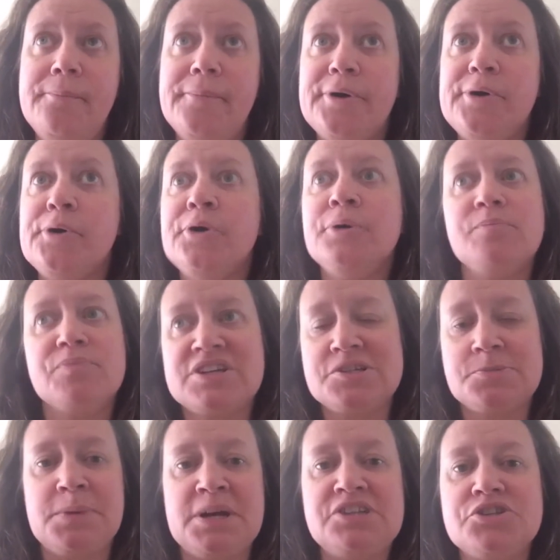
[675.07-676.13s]
or a
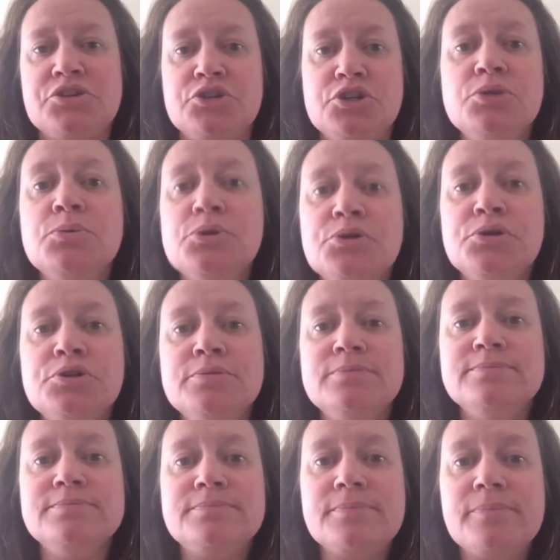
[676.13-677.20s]
space on your wall
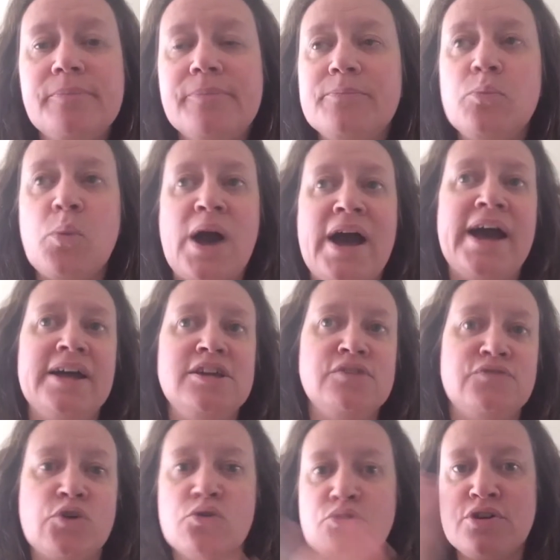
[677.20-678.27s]
where you've
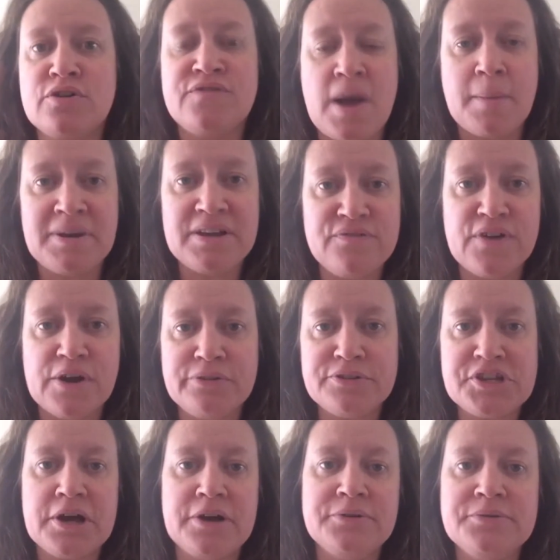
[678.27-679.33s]
got all your family
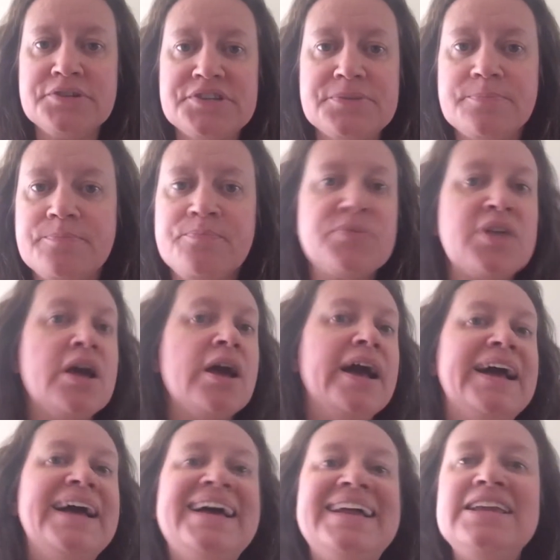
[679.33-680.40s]
photos,
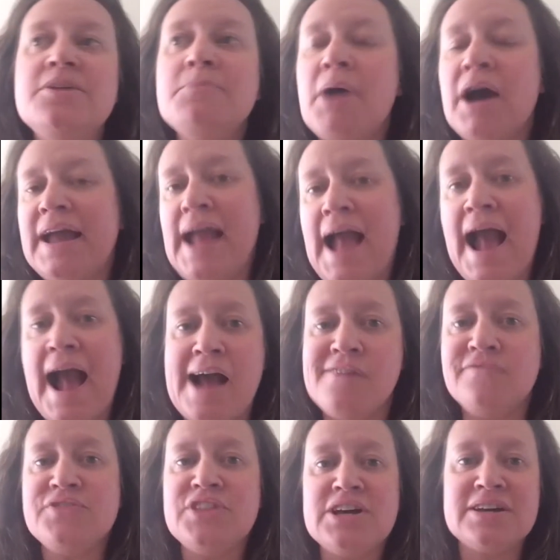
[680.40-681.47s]
and you might
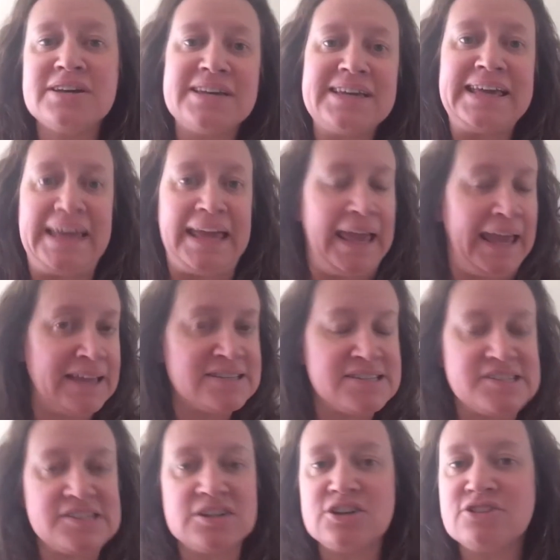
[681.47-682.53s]
have the
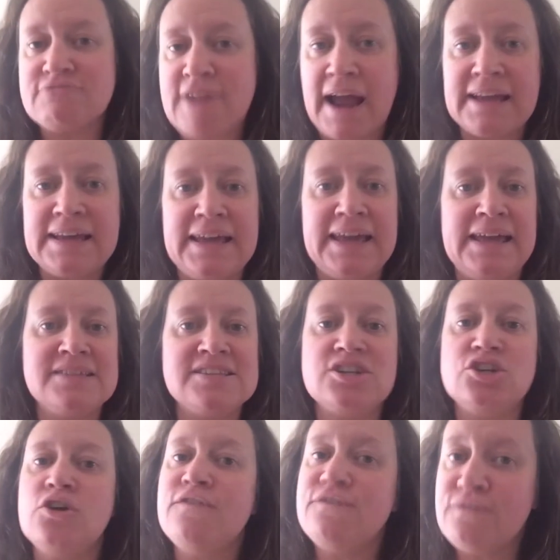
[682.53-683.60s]
kids and grandkids and
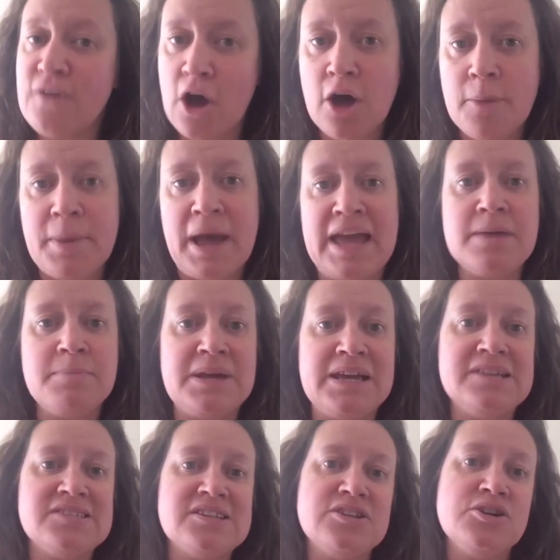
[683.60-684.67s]
your fur
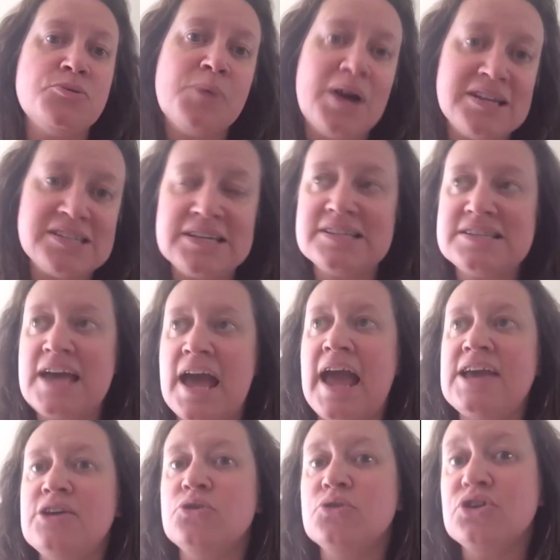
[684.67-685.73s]
babies and your wedding
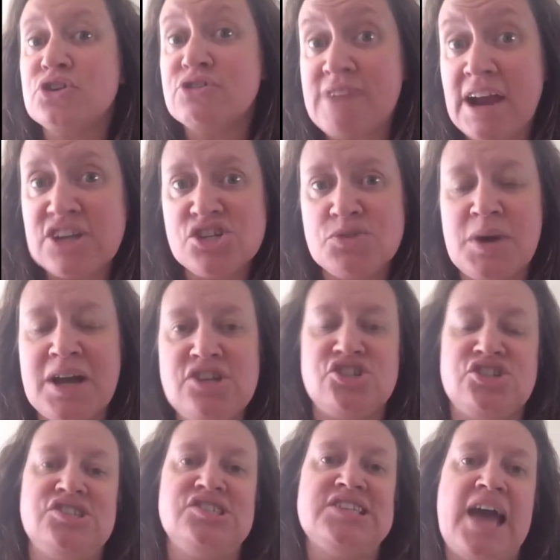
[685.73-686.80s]
day or your
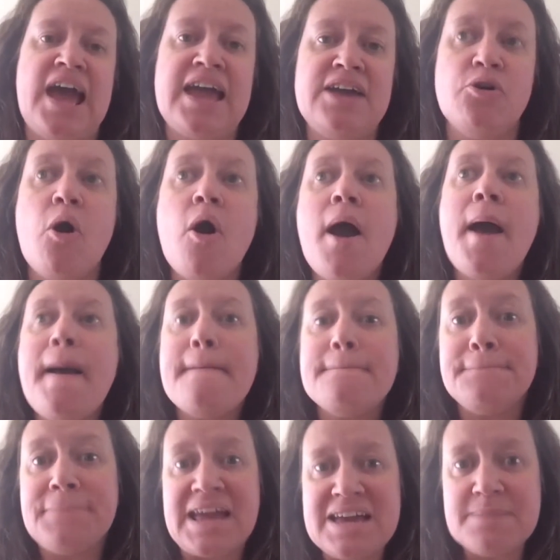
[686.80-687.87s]
graduation day or
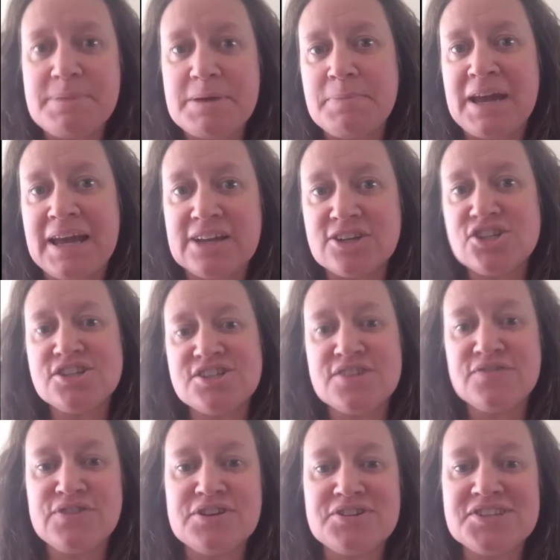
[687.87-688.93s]
baby pictures
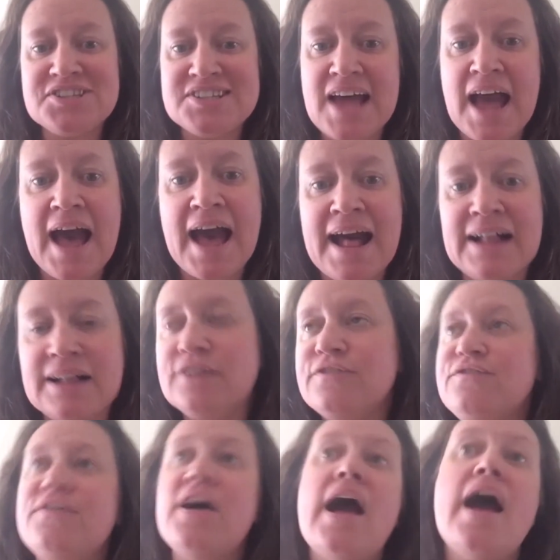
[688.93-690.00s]
of
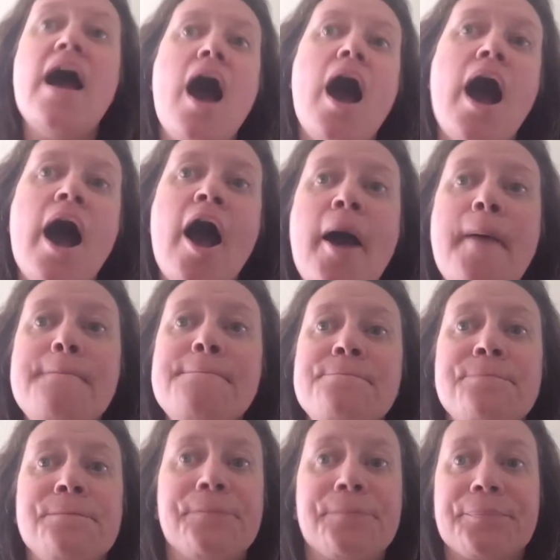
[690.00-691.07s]
yourself,
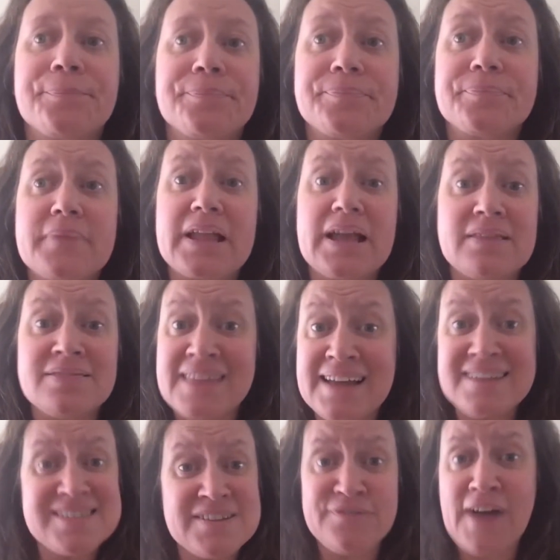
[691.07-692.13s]

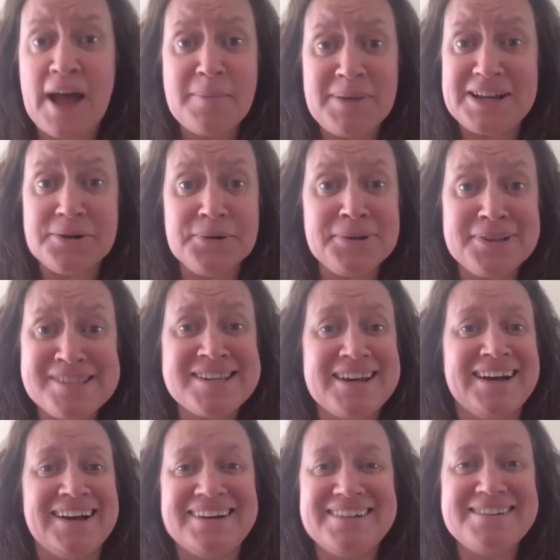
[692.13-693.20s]
that's a family
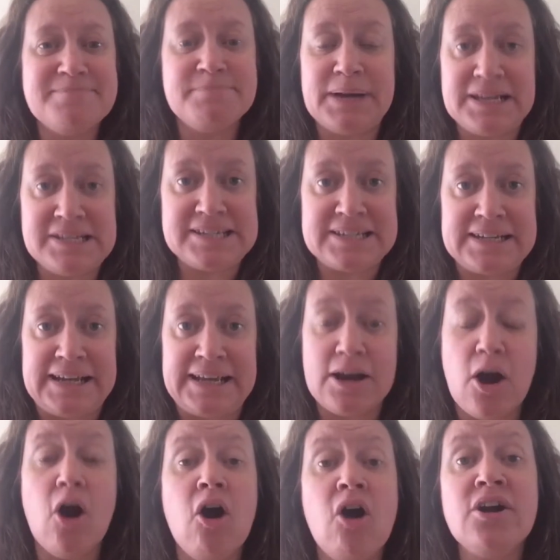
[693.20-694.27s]
altar, basically.
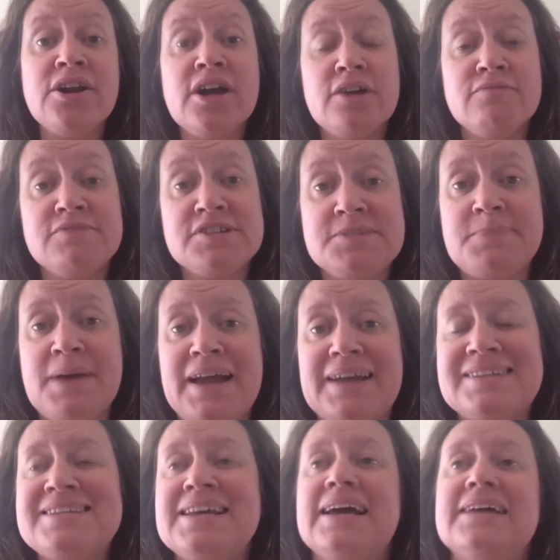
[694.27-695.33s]
Honour and
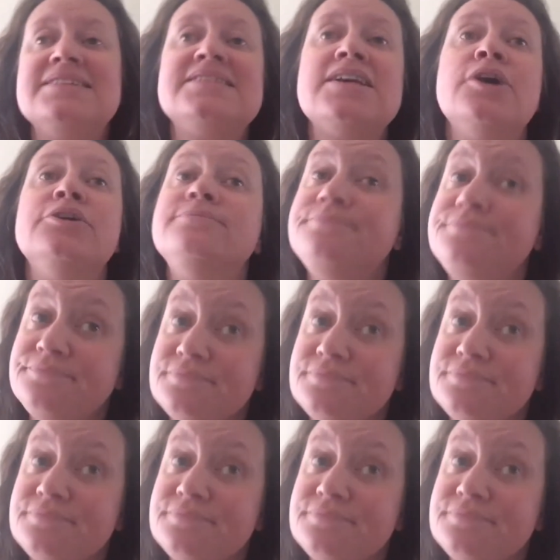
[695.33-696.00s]
respect it. So